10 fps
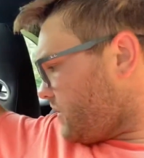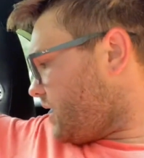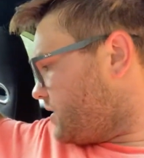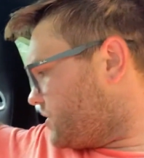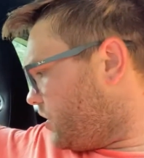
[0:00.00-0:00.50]

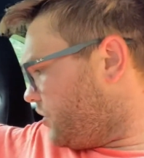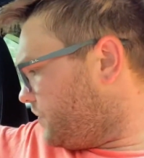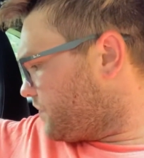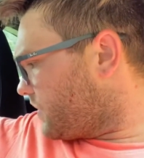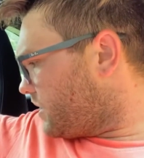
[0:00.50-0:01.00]
So
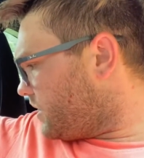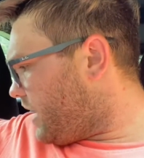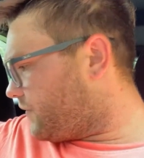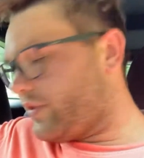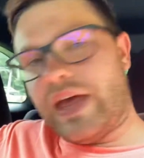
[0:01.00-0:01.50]

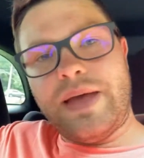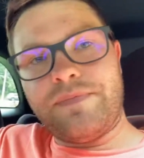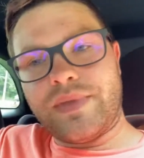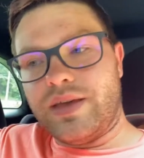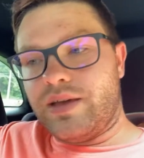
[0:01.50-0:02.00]
after that,
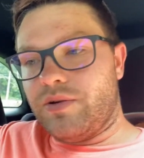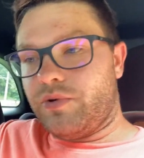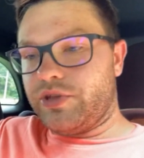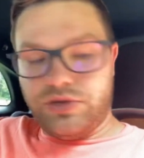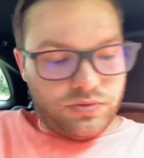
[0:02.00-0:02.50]

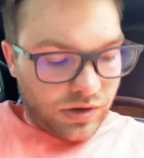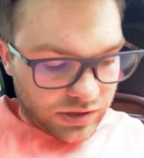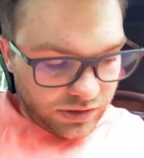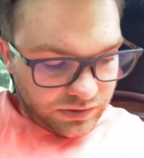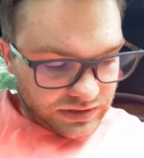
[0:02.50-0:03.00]
what you are
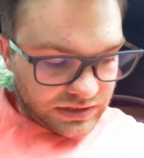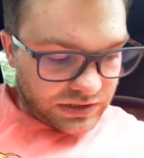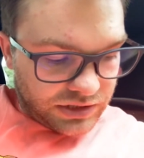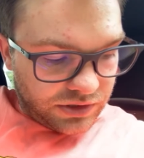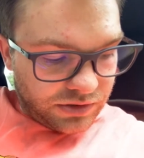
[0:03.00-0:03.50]
going to
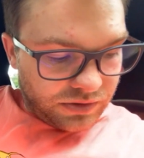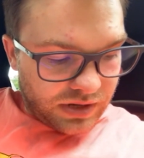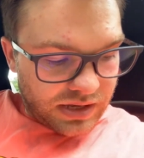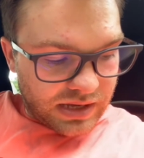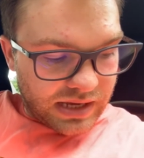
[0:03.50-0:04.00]
do
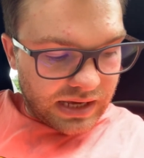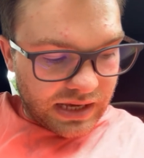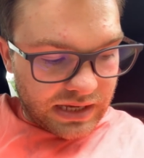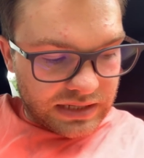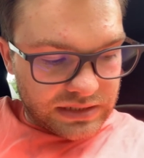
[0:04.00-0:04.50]

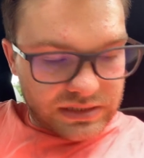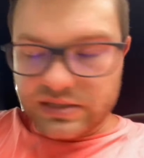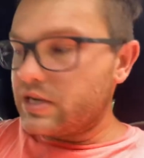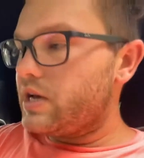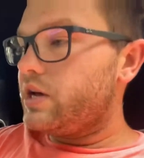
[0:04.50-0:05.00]

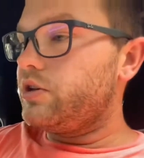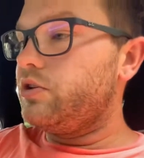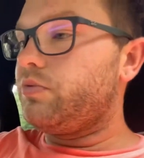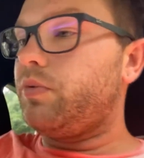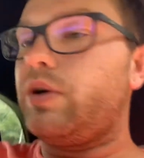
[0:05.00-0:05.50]
is
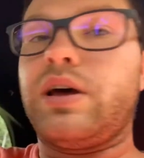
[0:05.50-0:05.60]
you will want to